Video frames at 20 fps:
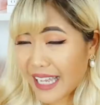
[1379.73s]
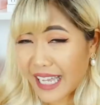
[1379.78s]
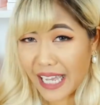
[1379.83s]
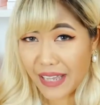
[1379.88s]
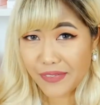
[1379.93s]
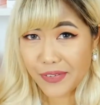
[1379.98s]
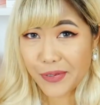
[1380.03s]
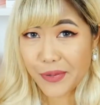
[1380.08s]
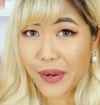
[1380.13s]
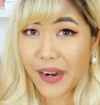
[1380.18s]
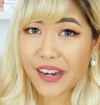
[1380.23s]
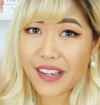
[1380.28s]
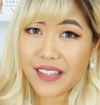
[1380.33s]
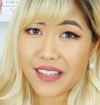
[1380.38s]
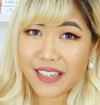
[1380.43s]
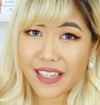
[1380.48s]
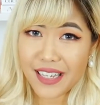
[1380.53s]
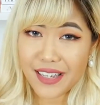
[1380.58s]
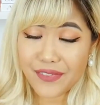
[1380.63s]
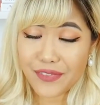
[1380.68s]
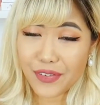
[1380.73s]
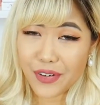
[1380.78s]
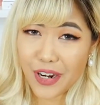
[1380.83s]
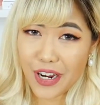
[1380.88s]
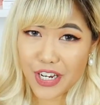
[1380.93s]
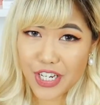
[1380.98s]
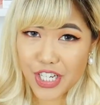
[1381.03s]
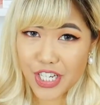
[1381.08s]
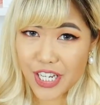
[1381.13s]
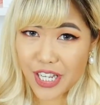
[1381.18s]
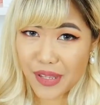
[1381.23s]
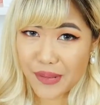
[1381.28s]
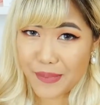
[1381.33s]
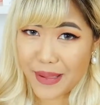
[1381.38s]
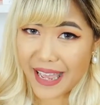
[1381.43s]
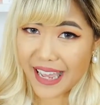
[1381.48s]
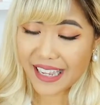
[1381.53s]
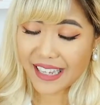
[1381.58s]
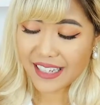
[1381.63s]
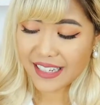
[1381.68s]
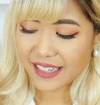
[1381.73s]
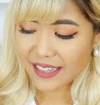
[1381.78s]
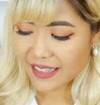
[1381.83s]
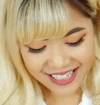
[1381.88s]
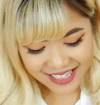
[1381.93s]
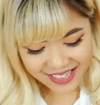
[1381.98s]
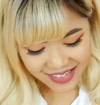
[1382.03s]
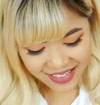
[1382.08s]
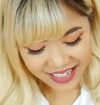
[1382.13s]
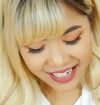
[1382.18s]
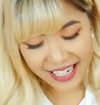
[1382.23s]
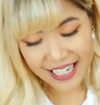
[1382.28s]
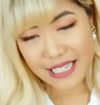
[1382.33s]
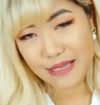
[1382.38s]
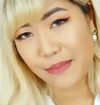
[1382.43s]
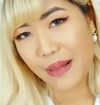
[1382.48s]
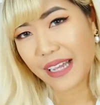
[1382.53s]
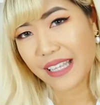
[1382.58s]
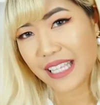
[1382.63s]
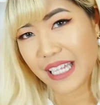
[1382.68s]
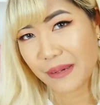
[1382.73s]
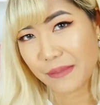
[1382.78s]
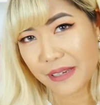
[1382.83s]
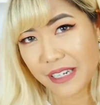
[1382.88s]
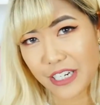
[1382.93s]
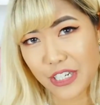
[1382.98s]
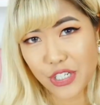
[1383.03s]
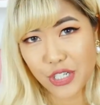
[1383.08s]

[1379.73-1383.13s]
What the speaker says: if you are looking for a Chanel bag. So the next bag that I'm going to